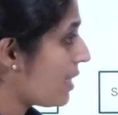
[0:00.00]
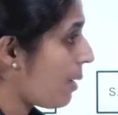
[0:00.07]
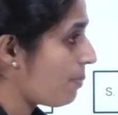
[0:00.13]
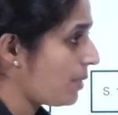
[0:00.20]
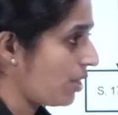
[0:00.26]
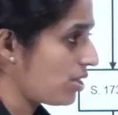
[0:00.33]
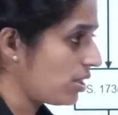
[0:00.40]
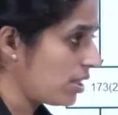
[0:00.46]

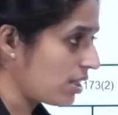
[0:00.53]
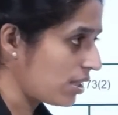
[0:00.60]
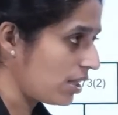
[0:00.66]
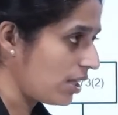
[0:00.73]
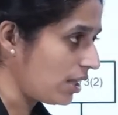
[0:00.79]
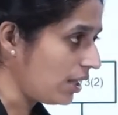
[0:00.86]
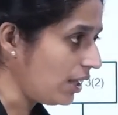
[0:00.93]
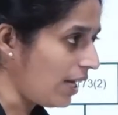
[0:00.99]
subsection is
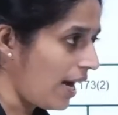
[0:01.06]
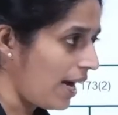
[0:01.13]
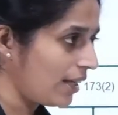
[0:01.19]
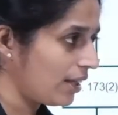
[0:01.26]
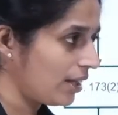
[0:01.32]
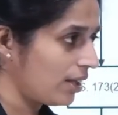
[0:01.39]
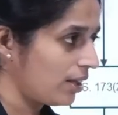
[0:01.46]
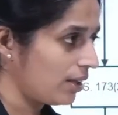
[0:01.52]
created
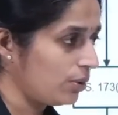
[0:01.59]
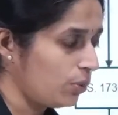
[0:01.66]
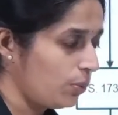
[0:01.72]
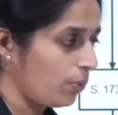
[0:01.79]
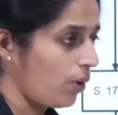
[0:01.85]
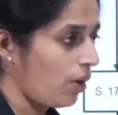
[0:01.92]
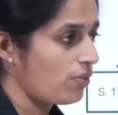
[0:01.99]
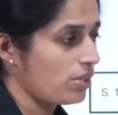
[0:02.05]
and a new
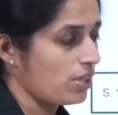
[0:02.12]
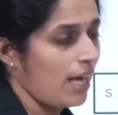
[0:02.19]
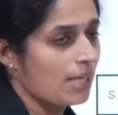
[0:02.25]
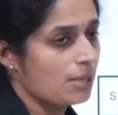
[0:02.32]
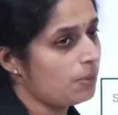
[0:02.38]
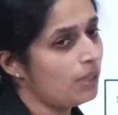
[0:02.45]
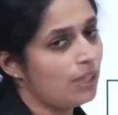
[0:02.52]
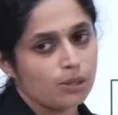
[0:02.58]
provision
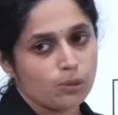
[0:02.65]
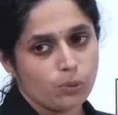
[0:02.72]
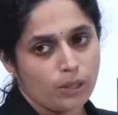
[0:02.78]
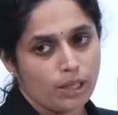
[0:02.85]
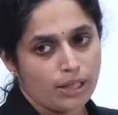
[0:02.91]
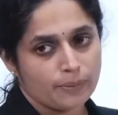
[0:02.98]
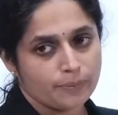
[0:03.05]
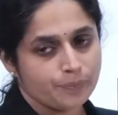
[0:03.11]
has been
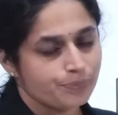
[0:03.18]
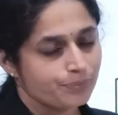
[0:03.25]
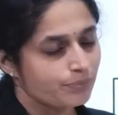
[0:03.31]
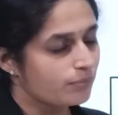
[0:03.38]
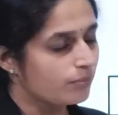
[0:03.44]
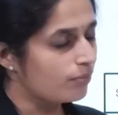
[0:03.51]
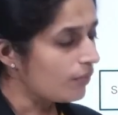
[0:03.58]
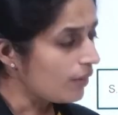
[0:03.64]
included
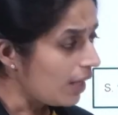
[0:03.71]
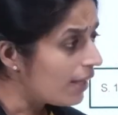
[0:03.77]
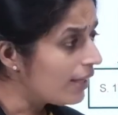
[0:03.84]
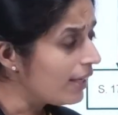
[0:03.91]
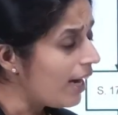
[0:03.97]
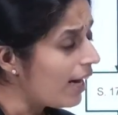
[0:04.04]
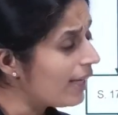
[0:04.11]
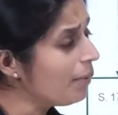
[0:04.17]

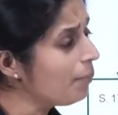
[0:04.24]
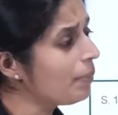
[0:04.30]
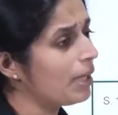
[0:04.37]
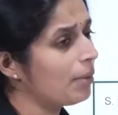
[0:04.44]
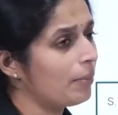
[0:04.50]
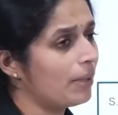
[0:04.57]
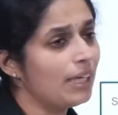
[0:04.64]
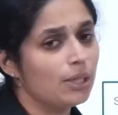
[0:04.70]
regarding
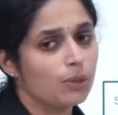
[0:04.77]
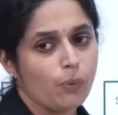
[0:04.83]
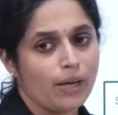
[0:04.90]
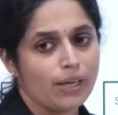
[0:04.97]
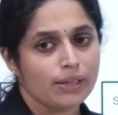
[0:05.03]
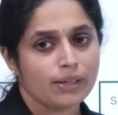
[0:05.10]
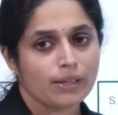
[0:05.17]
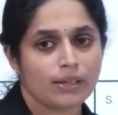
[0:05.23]
preliminary
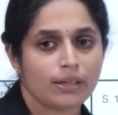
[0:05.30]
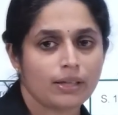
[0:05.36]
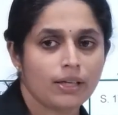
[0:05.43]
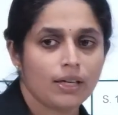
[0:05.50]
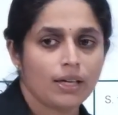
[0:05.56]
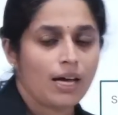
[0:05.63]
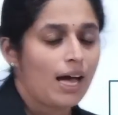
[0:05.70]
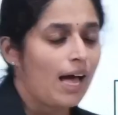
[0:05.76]
inquiry,
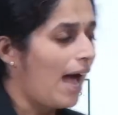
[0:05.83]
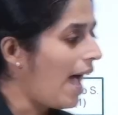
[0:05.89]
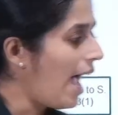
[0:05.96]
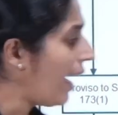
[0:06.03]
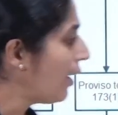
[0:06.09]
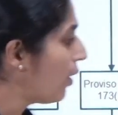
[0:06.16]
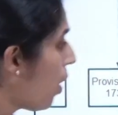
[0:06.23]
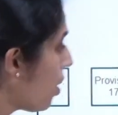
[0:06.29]
and